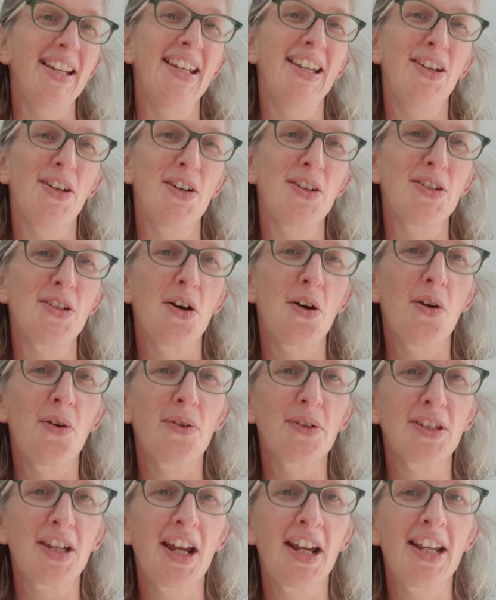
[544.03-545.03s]
good
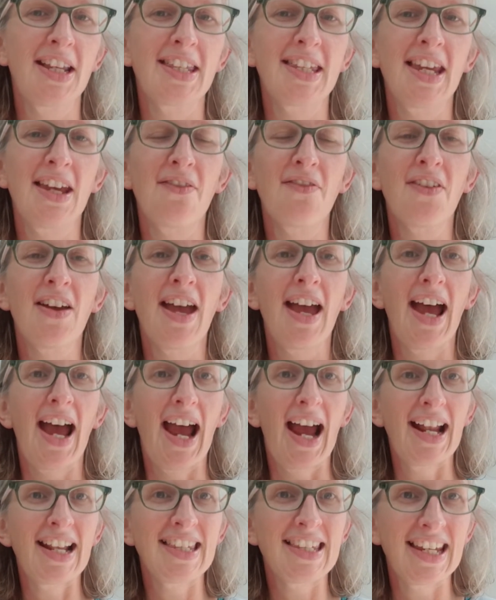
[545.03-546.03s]
alternative,
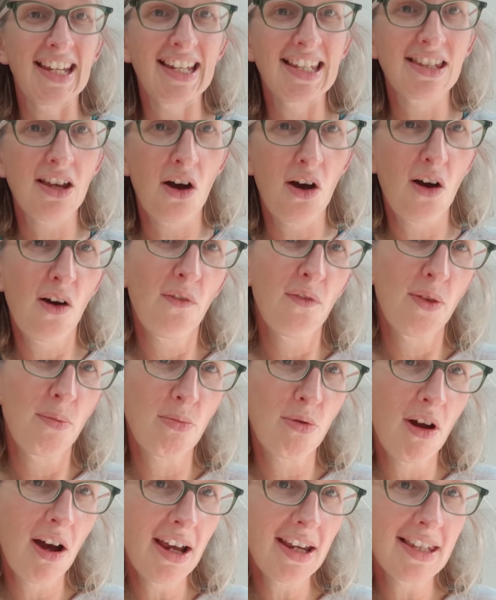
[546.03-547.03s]
and is half the
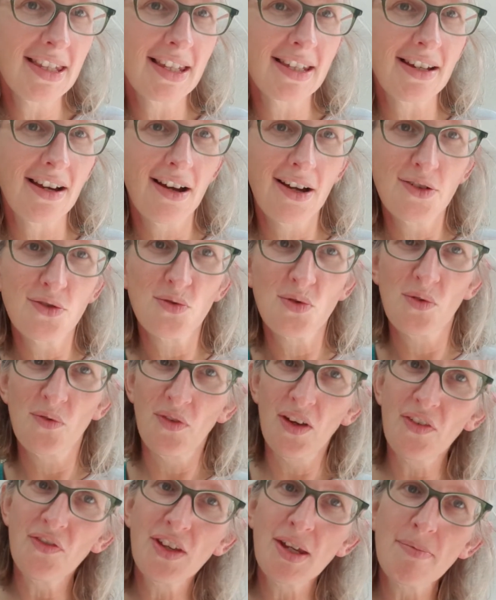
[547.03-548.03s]
price at
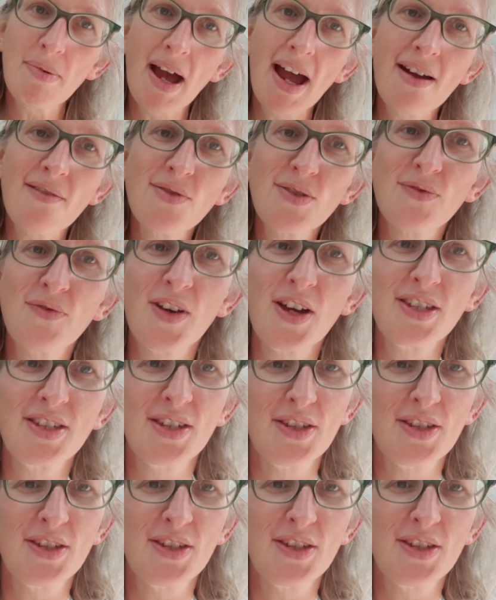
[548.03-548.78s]
£150 versus